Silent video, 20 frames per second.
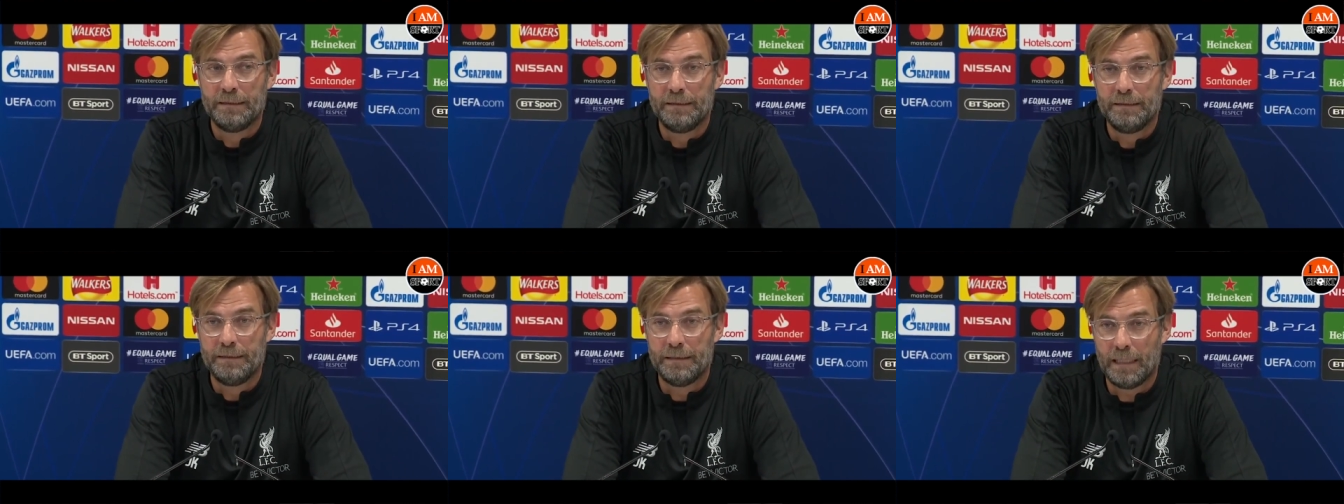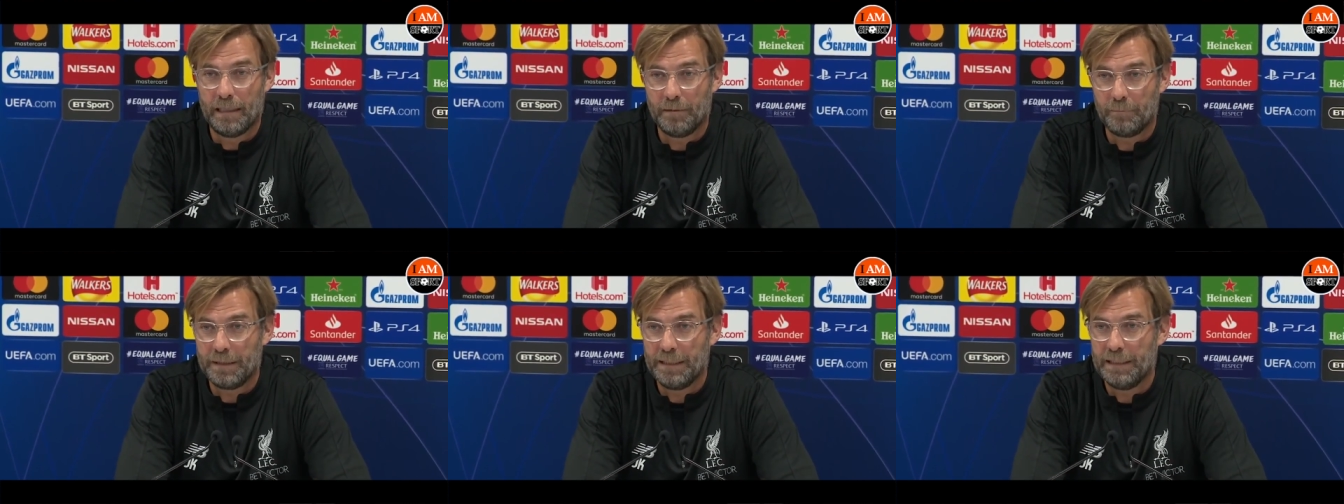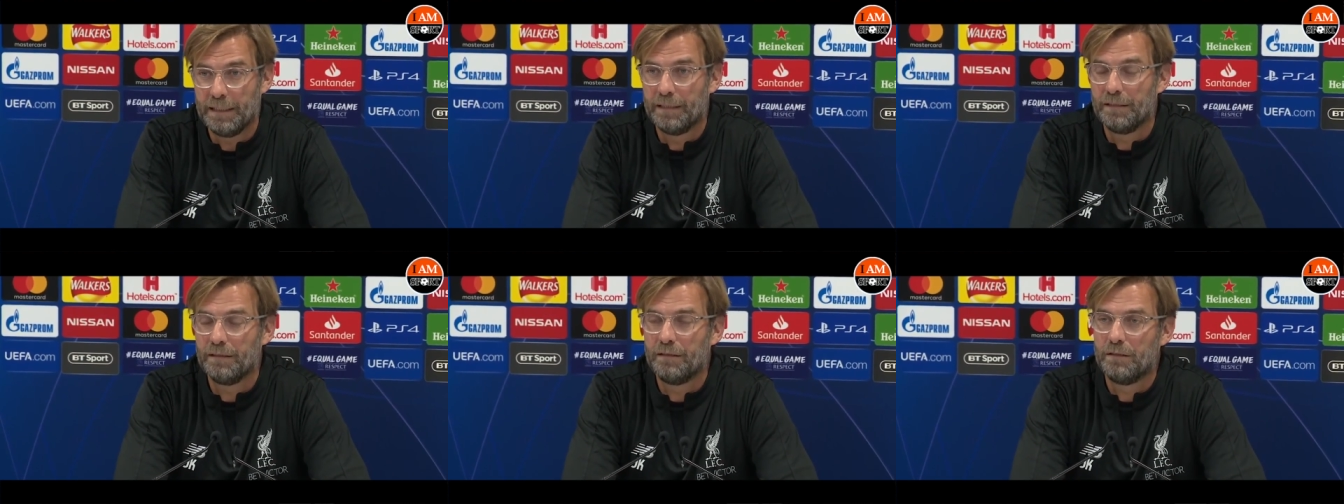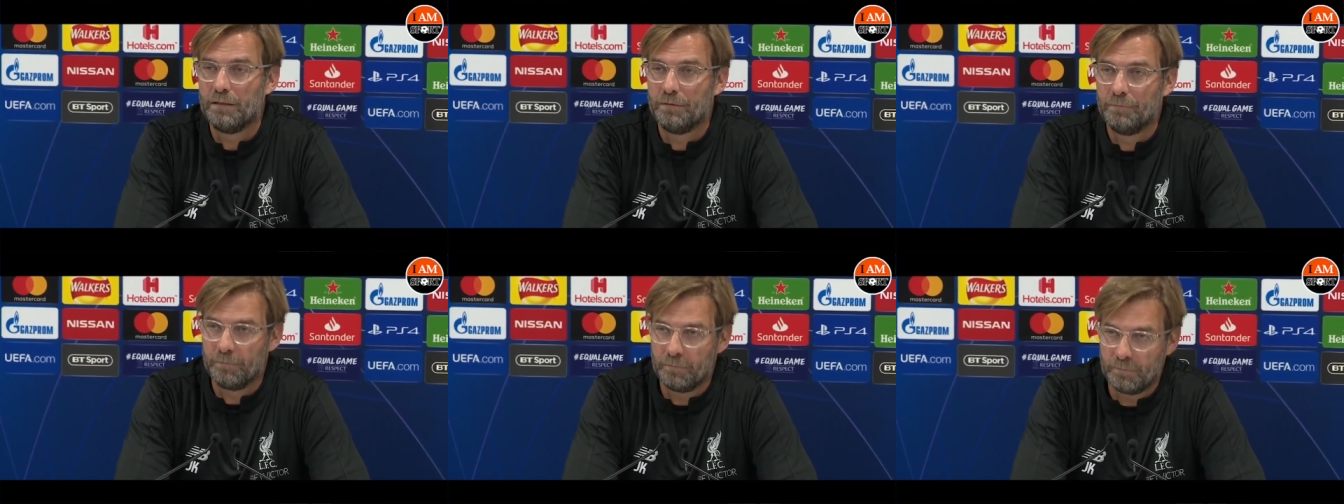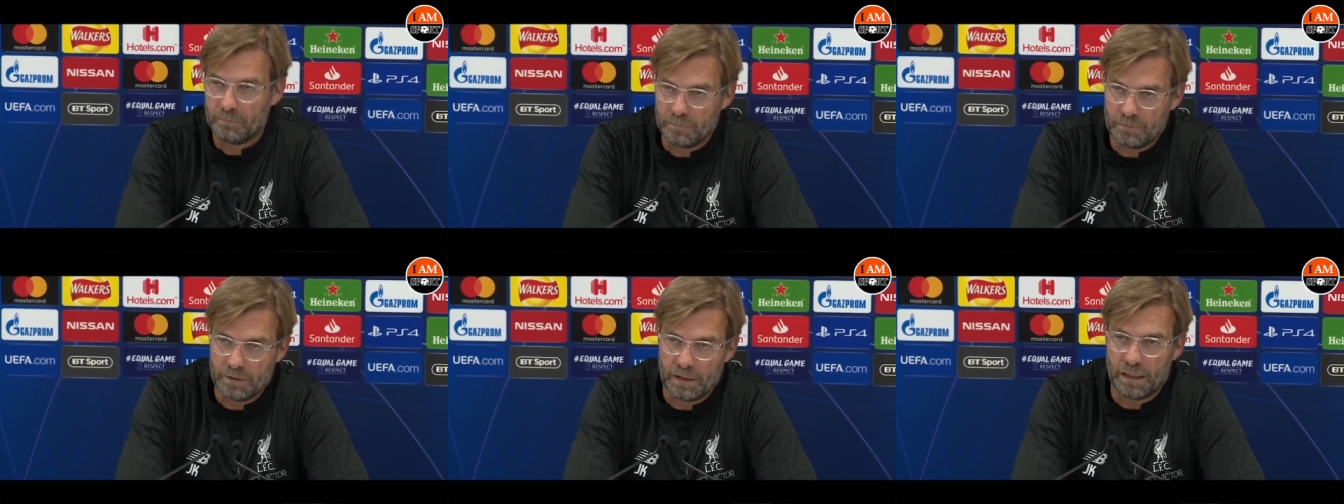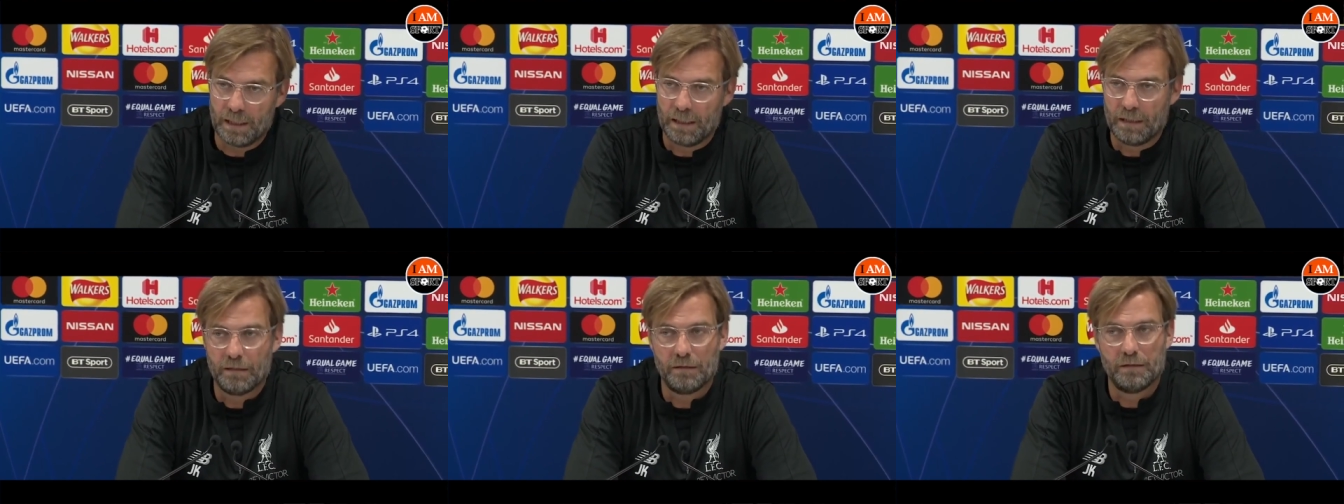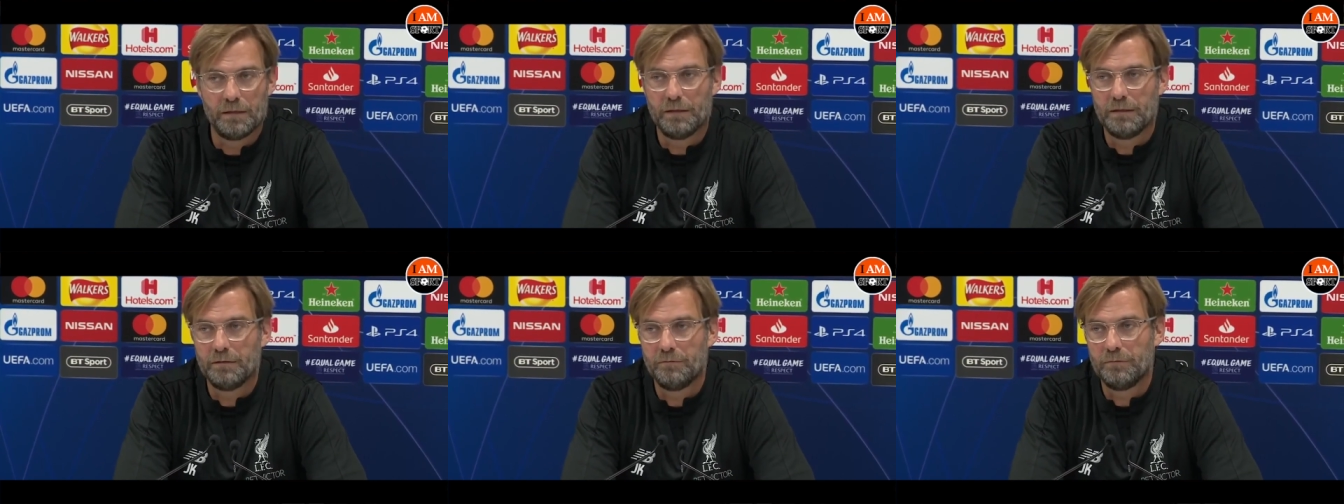Naby and yeah,
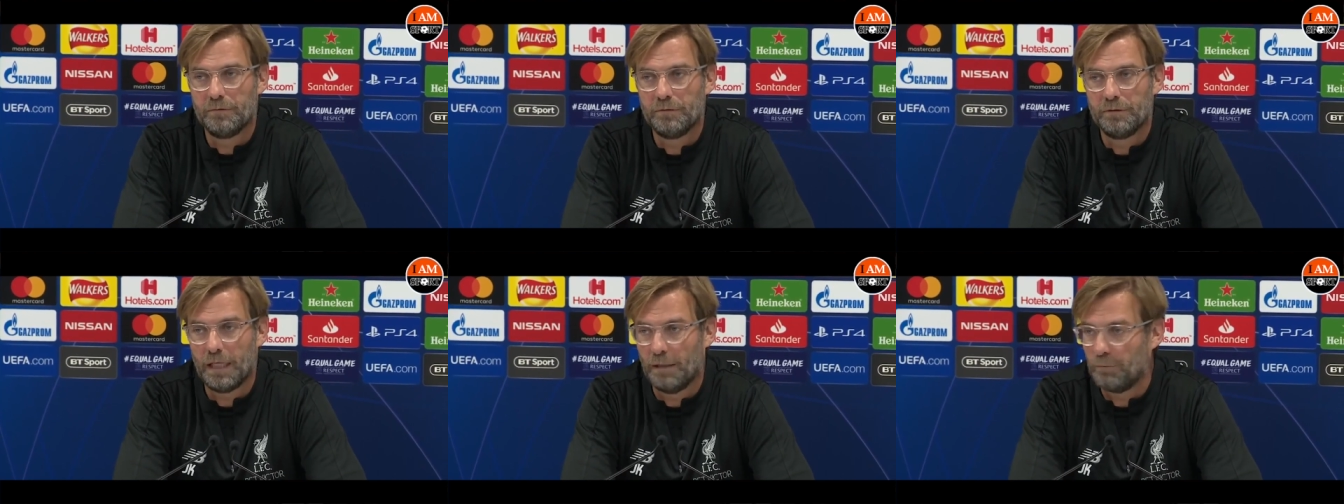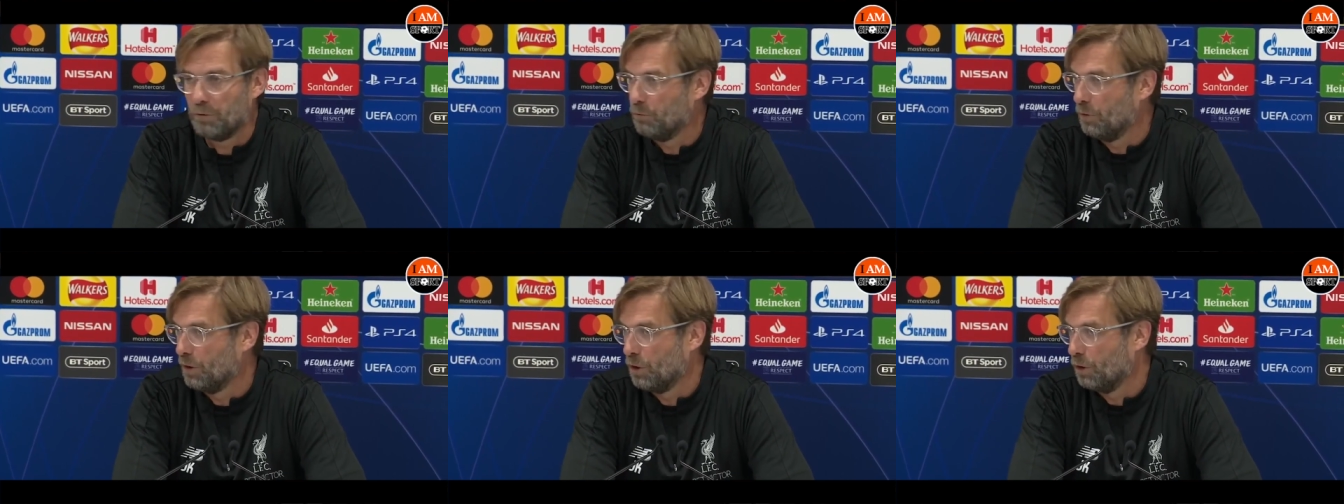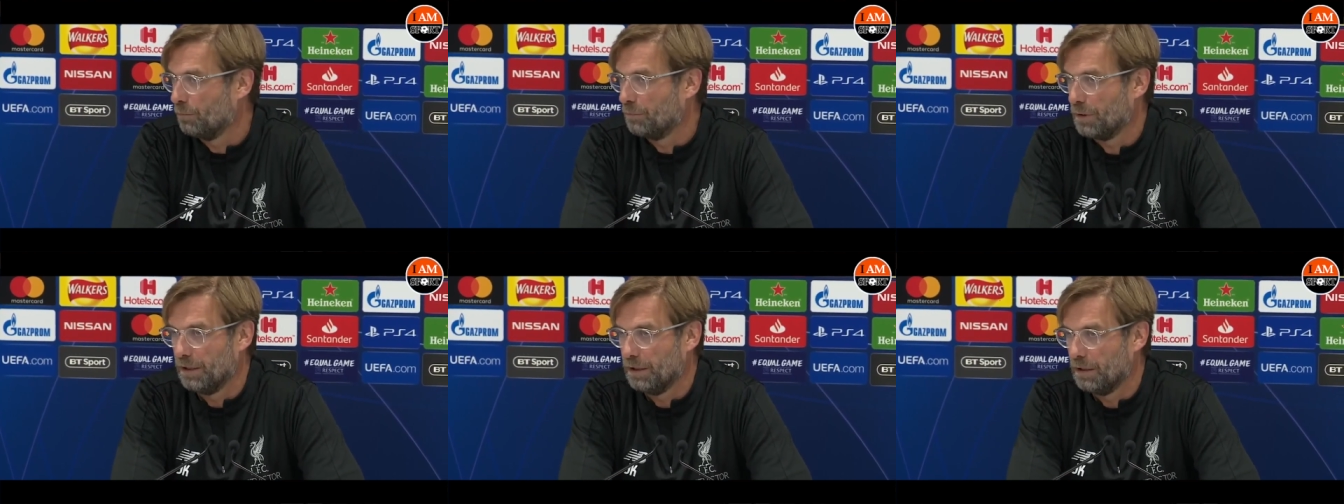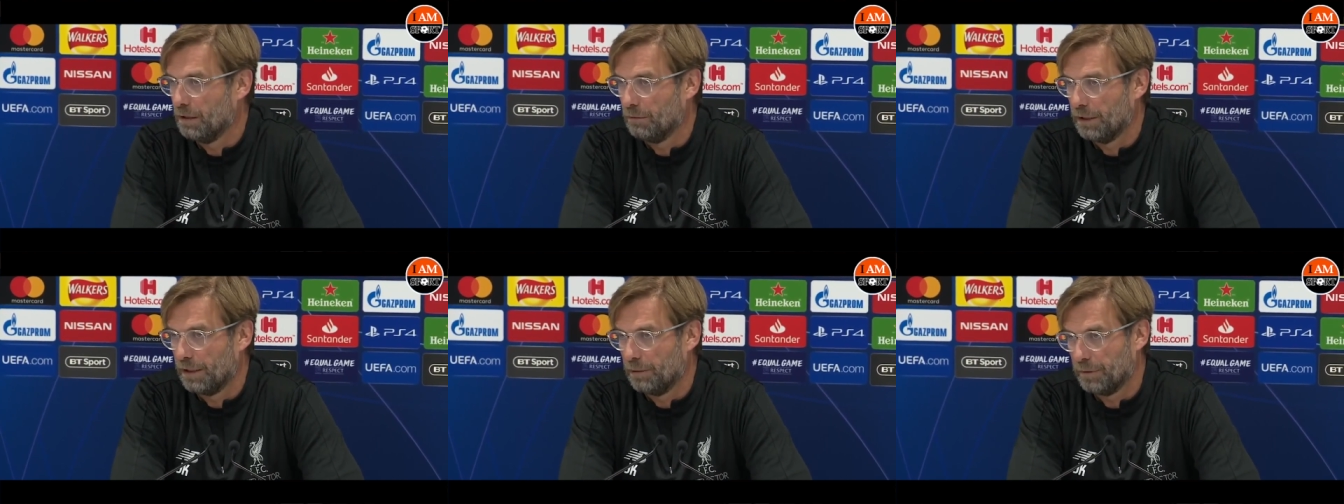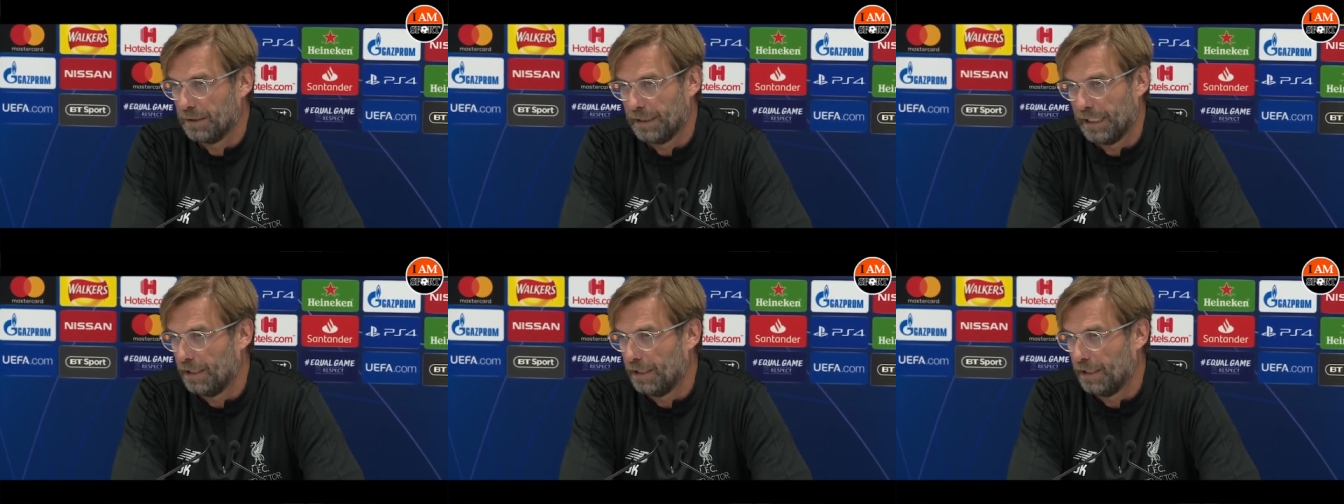Naby will not be available in